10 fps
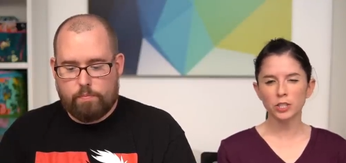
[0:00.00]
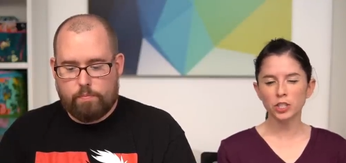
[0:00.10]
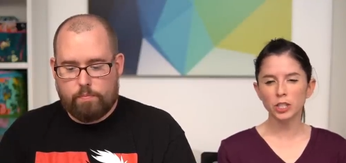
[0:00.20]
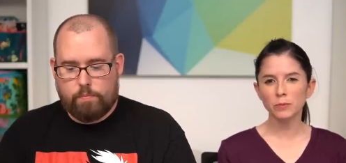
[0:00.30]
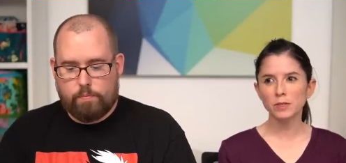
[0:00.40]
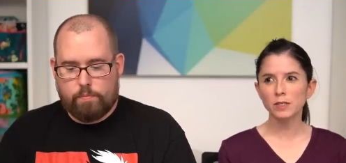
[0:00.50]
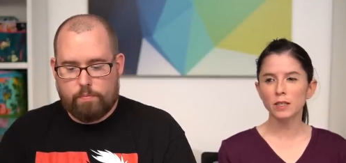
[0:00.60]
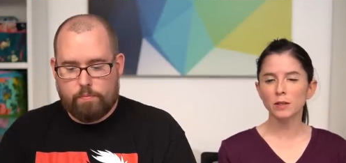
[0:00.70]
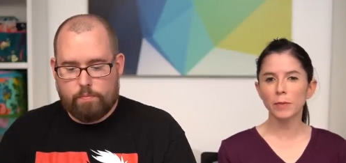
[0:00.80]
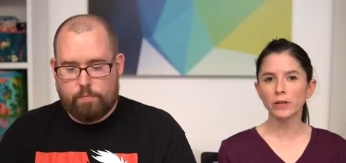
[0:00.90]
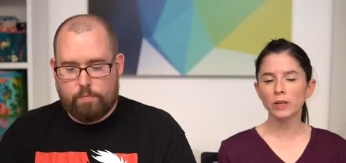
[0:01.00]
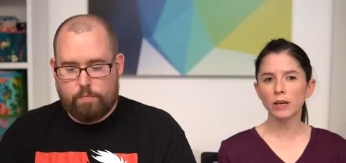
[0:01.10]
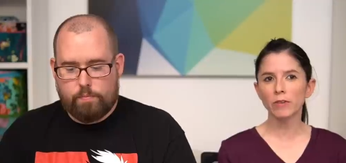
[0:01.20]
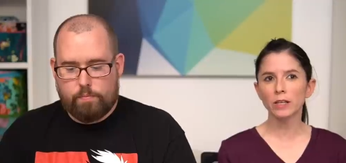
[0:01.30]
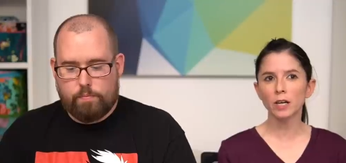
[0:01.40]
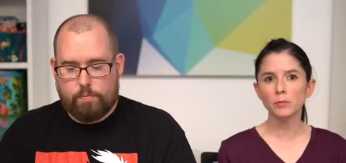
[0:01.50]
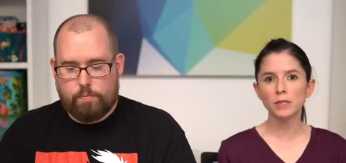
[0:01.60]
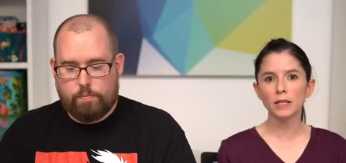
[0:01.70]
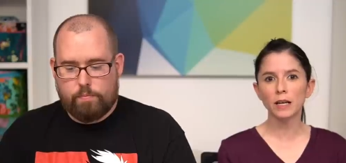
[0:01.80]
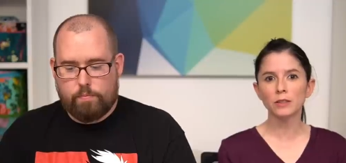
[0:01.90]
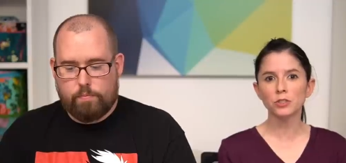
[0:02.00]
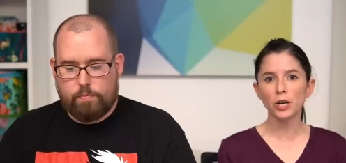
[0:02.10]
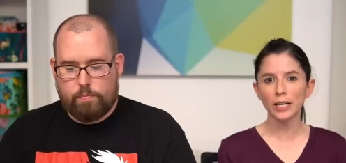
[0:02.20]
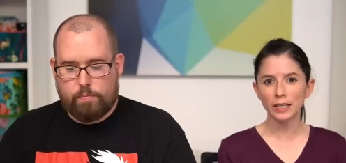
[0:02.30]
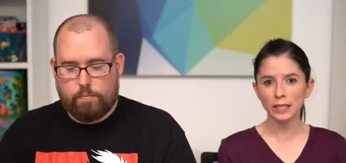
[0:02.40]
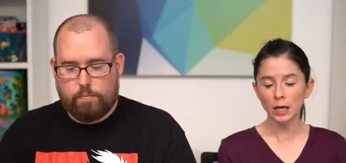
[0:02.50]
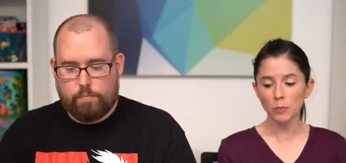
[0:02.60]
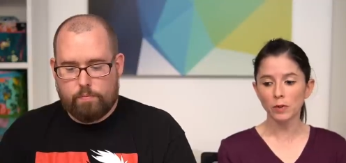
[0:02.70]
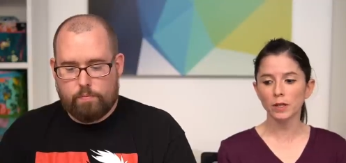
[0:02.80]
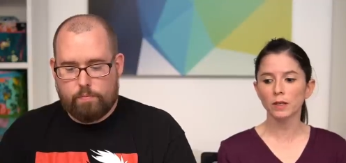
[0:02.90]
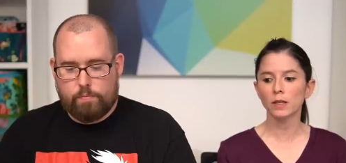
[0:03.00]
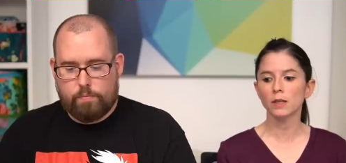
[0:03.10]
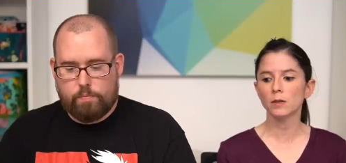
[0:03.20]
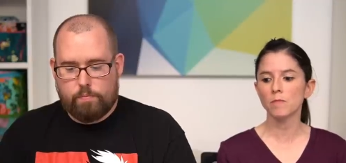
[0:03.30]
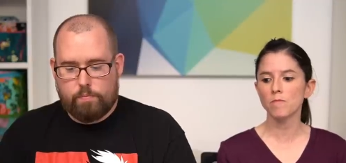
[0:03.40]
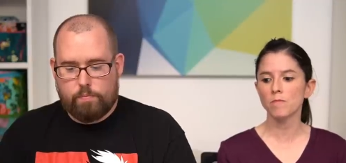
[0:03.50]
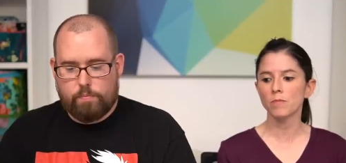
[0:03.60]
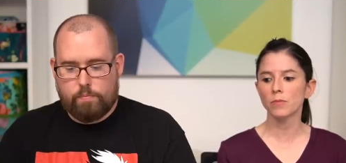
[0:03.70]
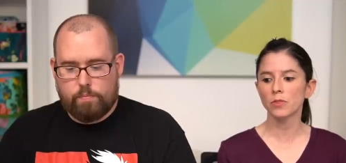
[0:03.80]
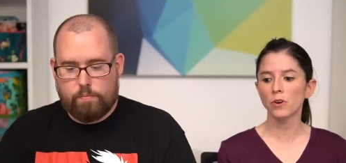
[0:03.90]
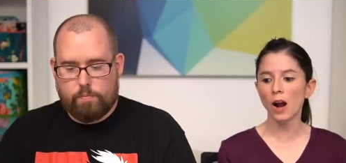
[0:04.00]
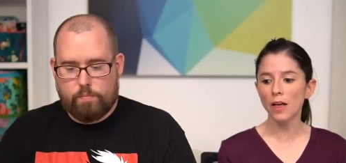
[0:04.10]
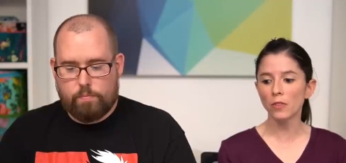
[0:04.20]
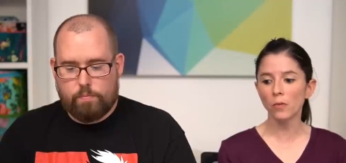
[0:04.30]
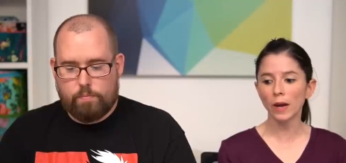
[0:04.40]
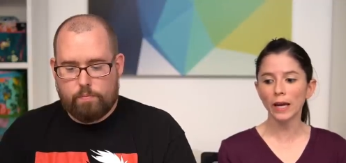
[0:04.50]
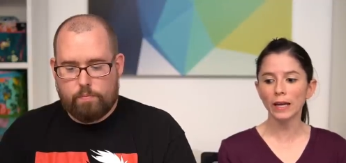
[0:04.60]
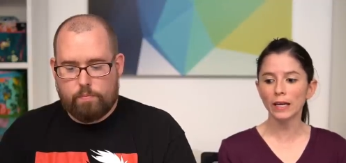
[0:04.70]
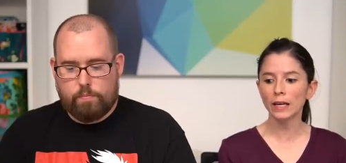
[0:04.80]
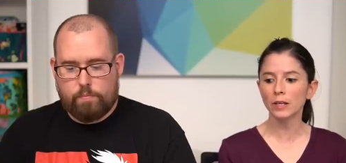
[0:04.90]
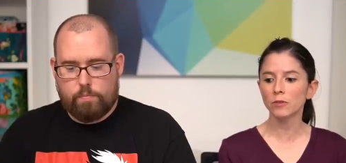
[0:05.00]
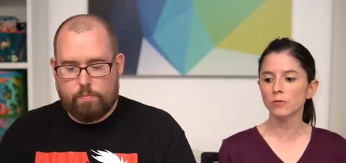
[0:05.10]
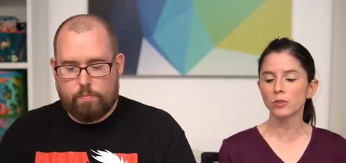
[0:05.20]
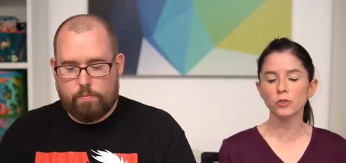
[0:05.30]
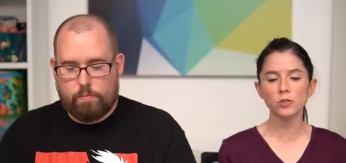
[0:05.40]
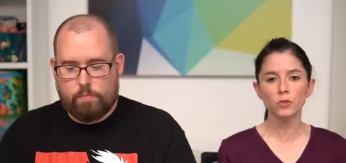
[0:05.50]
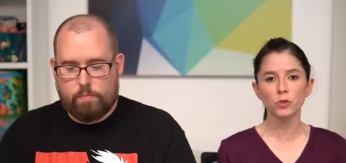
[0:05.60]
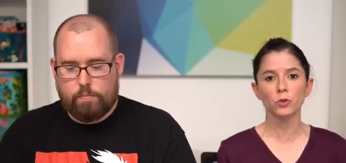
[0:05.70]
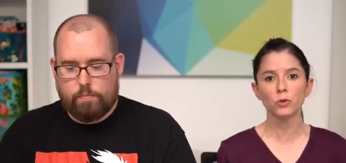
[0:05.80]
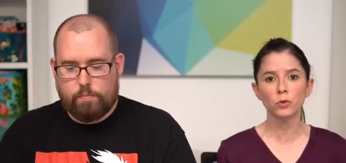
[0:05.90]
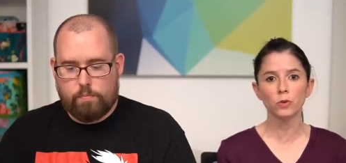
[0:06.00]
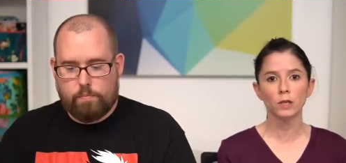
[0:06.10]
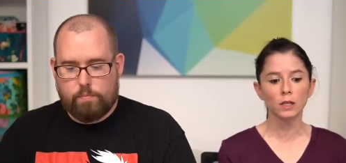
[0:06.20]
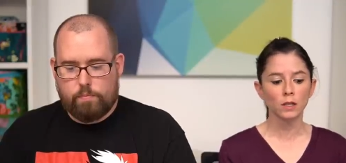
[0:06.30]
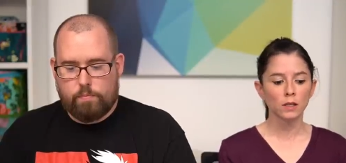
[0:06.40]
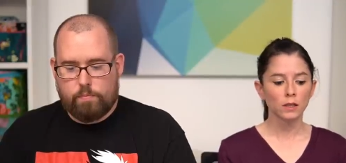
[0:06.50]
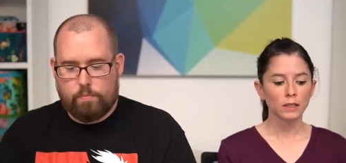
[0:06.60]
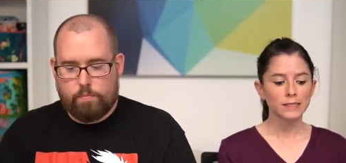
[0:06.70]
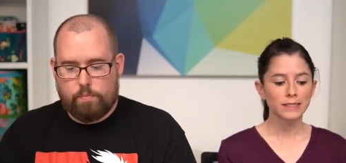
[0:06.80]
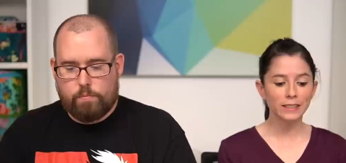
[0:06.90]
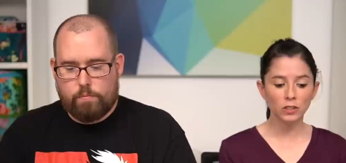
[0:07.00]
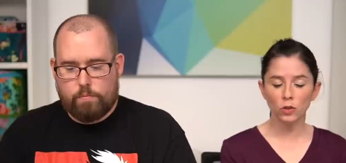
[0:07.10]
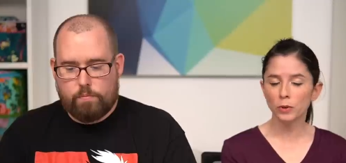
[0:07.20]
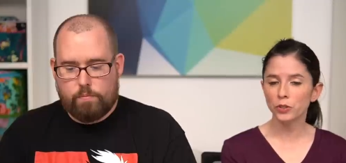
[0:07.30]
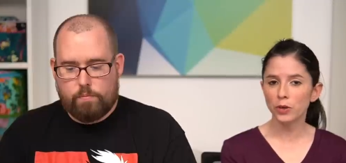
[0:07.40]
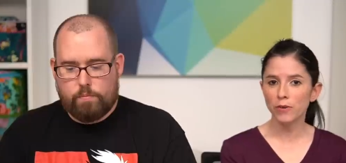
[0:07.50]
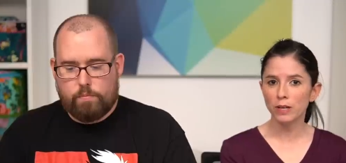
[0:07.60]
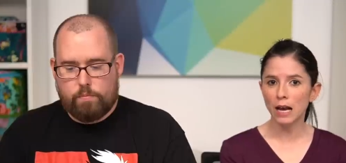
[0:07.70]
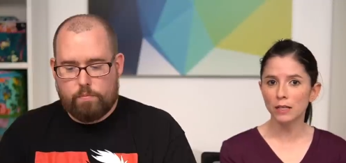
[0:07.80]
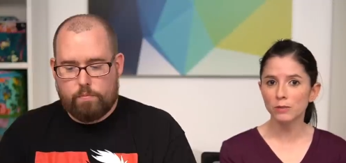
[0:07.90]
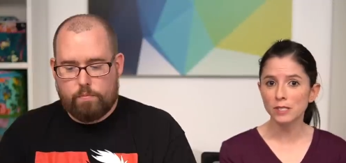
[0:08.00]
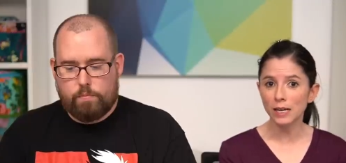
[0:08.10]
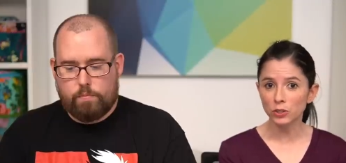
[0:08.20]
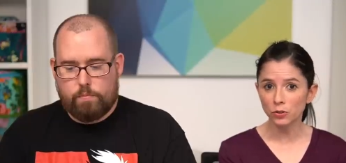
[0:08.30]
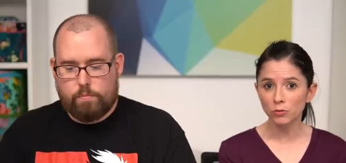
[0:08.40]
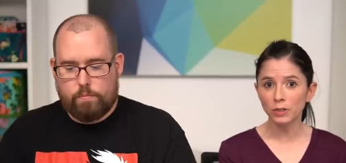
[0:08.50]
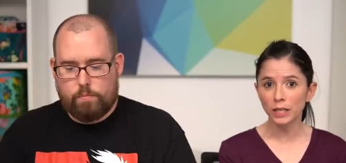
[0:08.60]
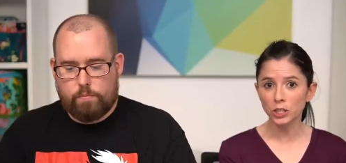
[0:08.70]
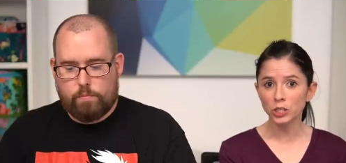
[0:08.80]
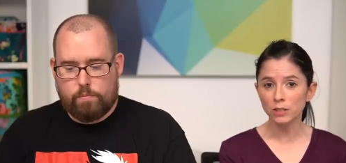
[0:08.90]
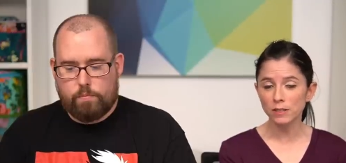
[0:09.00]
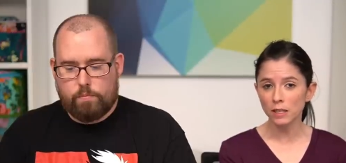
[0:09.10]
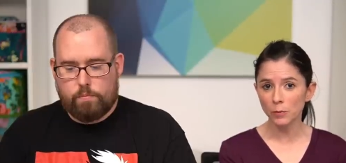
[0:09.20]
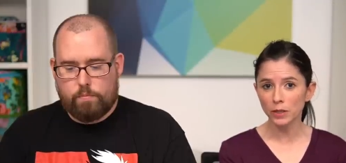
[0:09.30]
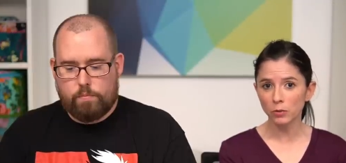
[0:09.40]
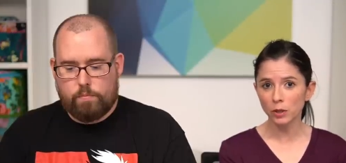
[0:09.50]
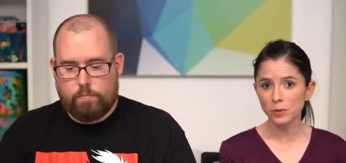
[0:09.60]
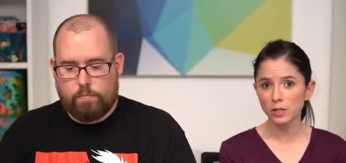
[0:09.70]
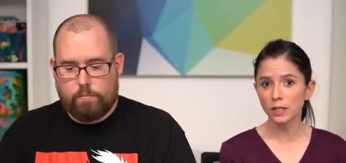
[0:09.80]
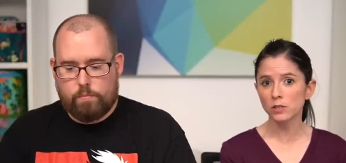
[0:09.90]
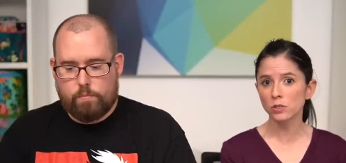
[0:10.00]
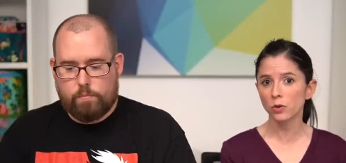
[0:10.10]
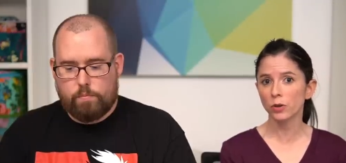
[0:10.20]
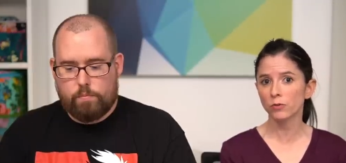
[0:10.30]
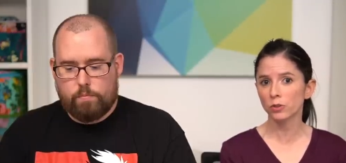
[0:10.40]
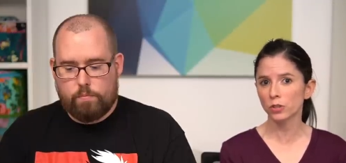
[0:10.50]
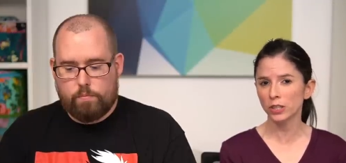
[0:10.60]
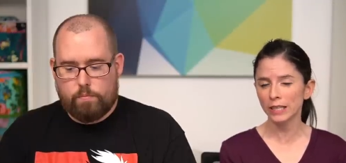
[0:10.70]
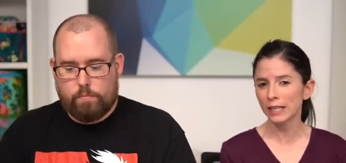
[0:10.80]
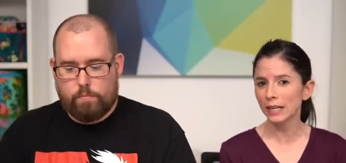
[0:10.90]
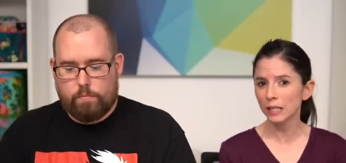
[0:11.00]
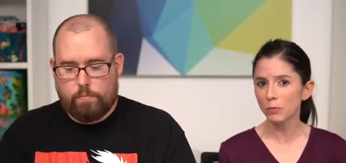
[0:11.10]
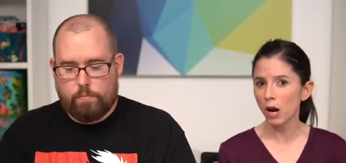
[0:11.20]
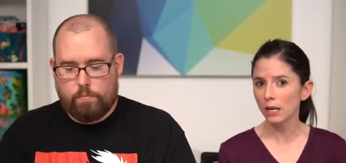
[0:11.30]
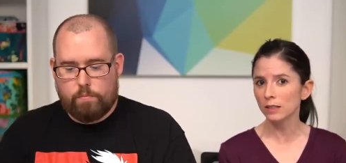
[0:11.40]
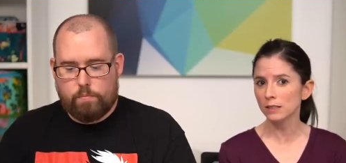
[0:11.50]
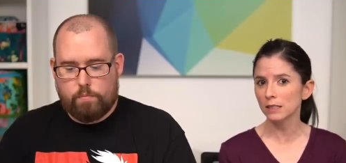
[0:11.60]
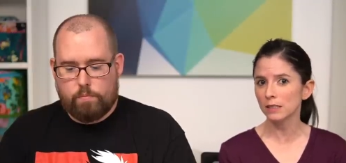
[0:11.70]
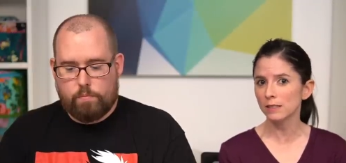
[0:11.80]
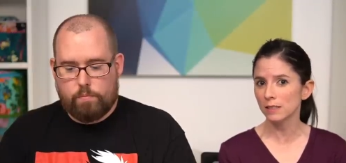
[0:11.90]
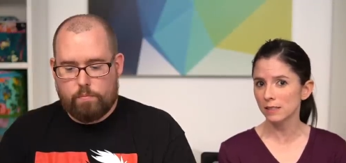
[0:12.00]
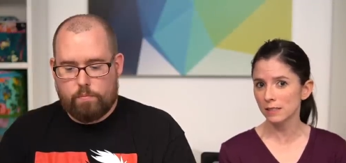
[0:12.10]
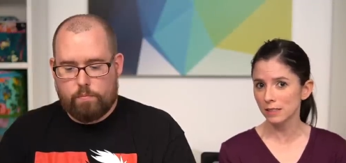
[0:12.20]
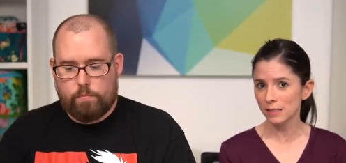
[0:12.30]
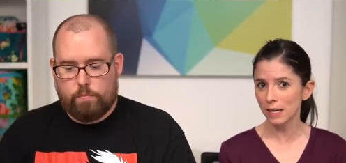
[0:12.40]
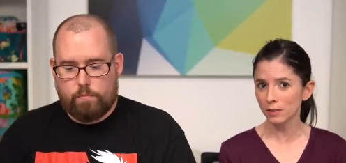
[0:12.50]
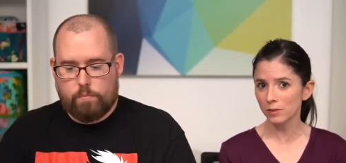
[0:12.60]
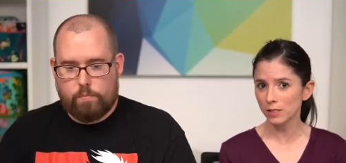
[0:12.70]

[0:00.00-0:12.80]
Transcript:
Speaker 1: shipped. I don't have any update on the tracking yet, but they're on the way. And for those of you who didn't know, we do have an out-of-stock notification set up on the website. So if you're looking at any product and it's listed as out of